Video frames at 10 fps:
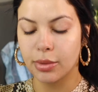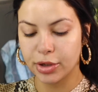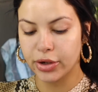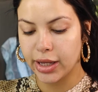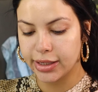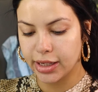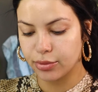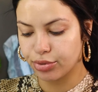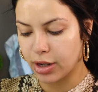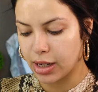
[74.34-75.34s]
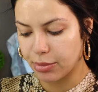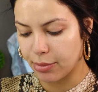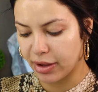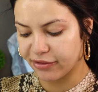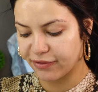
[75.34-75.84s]
I'm gonna go ahead and
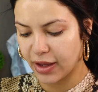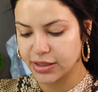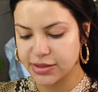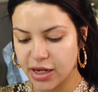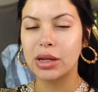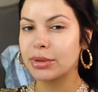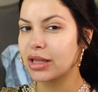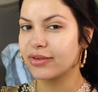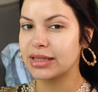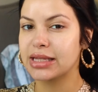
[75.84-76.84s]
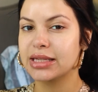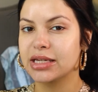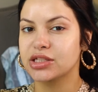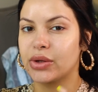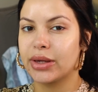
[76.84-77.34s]
prime my face. What I've been loving lately
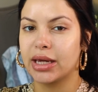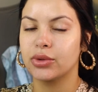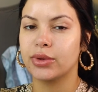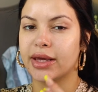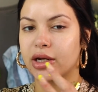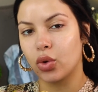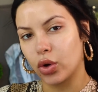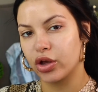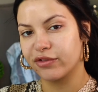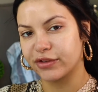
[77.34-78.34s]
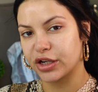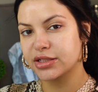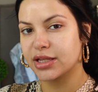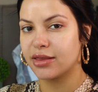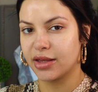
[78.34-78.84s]
is going in with like an oil
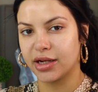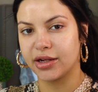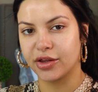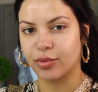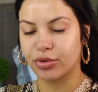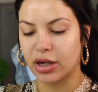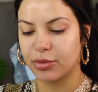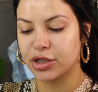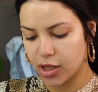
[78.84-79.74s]
first and then another primer.